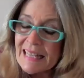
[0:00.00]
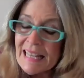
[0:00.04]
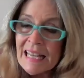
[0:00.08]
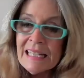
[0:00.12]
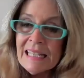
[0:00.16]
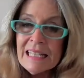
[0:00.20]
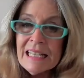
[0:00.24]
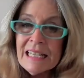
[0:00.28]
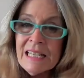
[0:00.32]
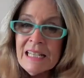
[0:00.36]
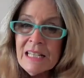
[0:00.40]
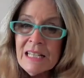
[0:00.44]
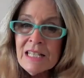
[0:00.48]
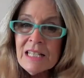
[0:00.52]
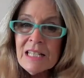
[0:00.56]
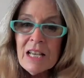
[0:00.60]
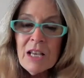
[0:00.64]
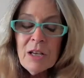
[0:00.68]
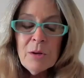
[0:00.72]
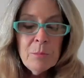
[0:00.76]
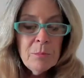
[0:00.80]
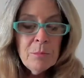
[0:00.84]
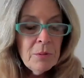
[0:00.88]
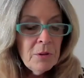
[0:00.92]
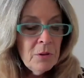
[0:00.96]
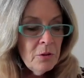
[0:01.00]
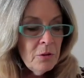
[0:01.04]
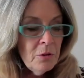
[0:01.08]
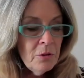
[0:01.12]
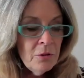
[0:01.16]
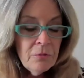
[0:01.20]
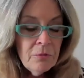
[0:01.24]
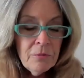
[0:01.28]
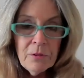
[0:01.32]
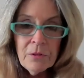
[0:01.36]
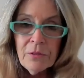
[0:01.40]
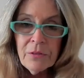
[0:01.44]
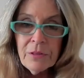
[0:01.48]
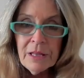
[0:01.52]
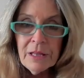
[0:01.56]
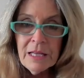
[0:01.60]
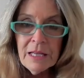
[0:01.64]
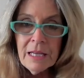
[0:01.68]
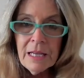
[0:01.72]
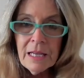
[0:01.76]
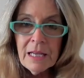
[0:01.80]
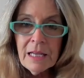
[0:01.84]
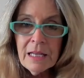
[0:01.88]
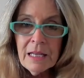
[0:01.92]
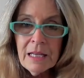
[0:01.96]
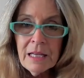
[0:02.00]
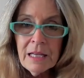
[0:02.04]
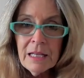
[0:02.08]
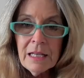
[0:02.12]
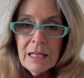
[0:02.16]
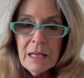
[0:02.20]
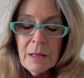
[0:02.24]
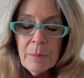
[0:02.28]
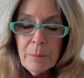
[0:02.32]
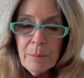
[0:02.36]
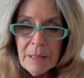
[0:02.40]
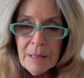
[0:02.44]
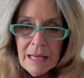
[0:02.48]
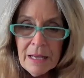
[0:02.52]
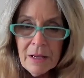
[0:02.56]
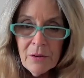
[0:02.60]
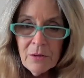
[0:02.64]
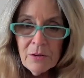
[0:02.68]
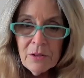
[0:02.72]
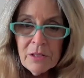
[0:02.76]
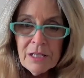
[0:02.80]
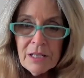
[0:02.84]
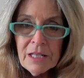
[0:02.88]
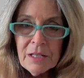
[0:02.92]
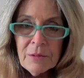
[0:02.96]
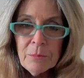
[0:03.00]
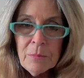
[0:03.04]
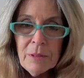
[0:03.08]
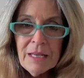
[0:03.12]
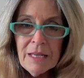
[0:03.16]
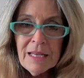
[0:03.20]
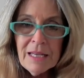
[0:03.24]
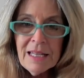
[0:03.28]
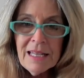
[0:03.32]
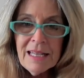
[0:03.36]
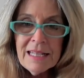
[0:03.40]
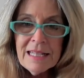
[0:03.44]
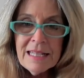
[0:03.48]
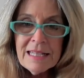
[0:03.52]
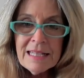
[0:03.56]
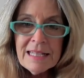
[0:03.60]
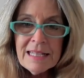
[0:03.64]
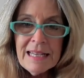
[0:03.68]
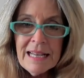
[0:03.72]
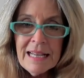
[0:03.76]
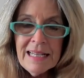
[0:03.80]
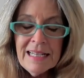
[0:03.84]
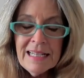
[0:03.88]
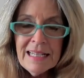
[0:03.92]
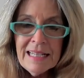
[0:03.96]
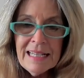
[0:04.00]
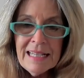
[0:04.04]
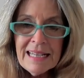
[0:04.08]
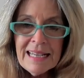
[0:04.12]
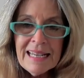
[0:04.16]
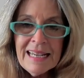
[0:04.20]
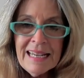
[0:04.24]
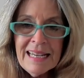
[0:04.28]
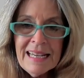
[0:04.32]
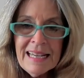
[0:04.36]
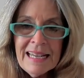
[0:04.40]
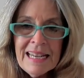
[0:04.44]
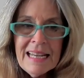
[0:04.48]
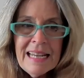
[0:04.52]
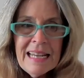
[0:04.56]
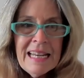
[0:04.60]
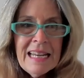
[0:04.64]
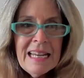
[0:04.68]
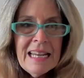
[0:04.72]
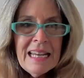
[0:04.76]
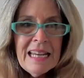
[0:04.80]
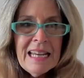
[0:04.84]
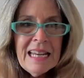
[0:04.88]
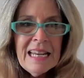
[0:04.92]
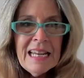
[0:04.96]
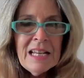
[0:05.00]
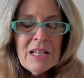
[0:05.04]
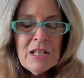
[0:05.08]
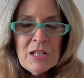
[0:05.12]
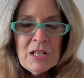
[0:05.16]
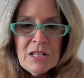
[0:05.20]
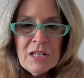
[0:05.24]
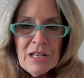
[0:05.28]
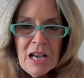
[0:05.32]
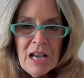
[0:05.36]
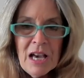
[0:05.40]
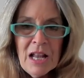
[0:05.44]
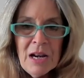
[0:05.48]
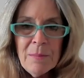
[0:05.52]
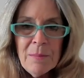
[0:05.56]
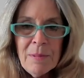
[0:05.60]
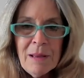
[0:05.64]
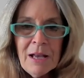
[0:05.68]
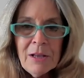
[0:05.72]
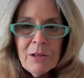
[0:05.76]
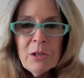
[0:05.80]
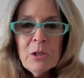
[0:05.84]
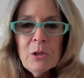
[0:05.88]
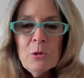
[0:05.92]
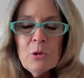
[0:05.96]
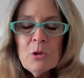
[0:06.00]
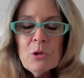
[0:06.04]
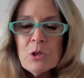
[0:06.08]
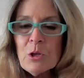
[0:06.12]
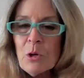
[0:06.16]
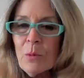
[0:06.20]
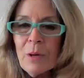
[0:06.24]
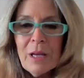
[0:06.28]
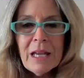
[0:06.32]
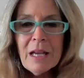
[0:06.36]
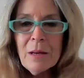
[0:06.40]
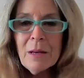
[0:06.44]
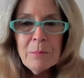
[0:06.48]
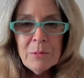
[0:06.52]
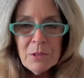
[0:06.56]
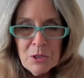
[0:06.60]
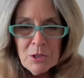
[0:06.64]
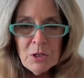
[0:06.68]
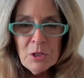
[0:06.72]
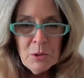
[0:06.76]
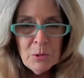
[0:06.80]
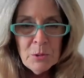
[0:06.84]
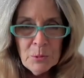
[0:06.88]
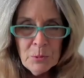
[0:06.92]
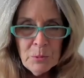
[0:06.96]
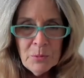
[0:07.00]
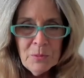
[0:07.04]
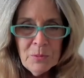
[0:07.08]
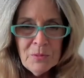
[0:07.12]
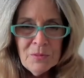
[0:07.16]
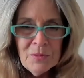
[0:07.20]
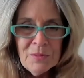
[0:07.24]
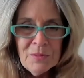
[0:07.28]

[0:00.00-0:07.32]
that is a beautiful thing about it, because suddenly it's not about you showing up as you.